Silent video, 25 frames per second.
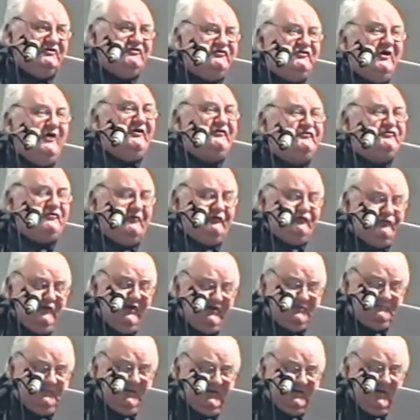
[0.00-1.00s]
Chance of
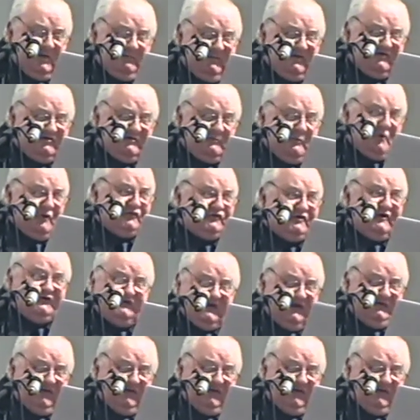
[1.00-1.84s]
rest becoming remoter,